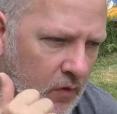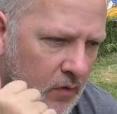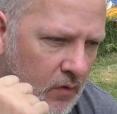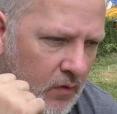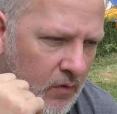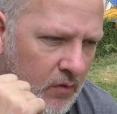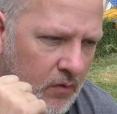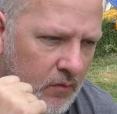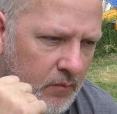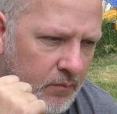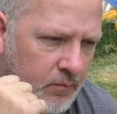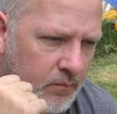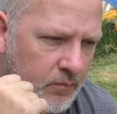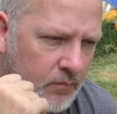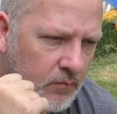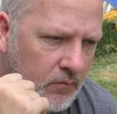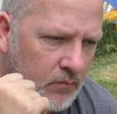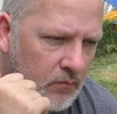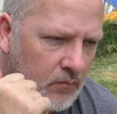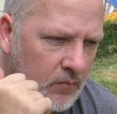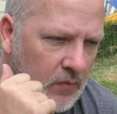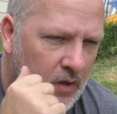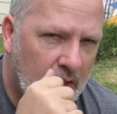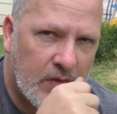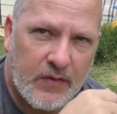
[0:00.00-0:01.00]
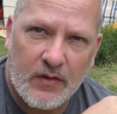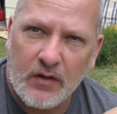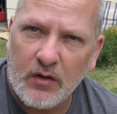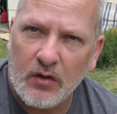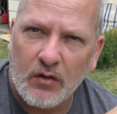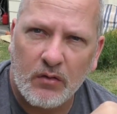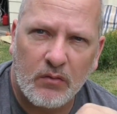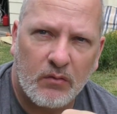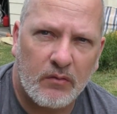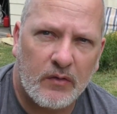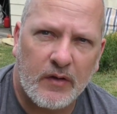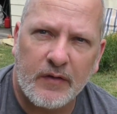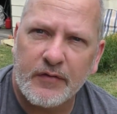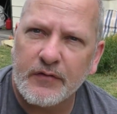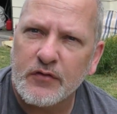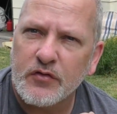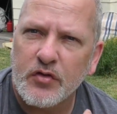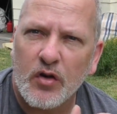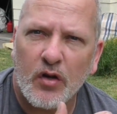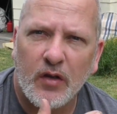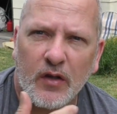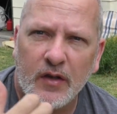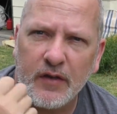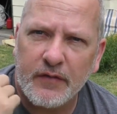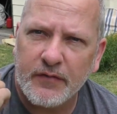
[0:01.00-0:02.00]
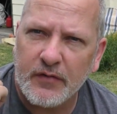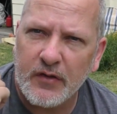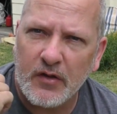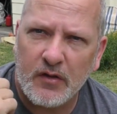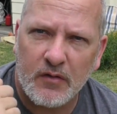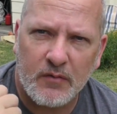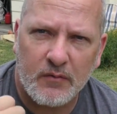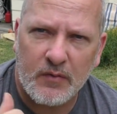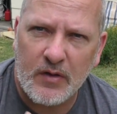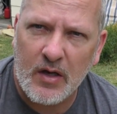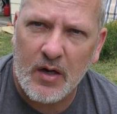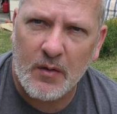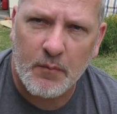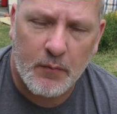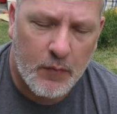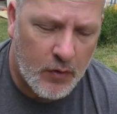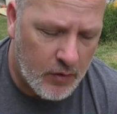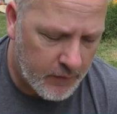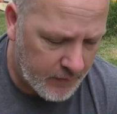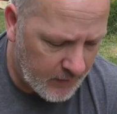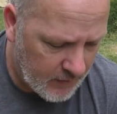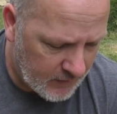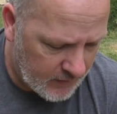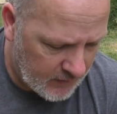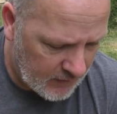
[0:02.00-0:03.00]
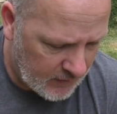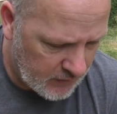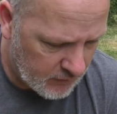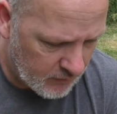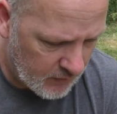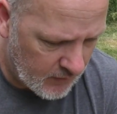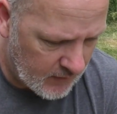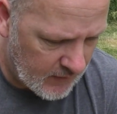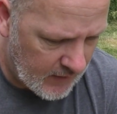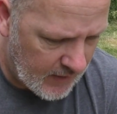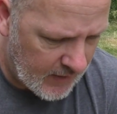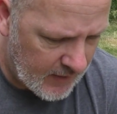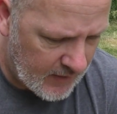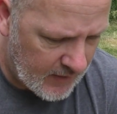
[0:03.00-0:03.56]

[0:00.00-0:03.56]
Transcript: the little lift trolley for, you know, moving things around the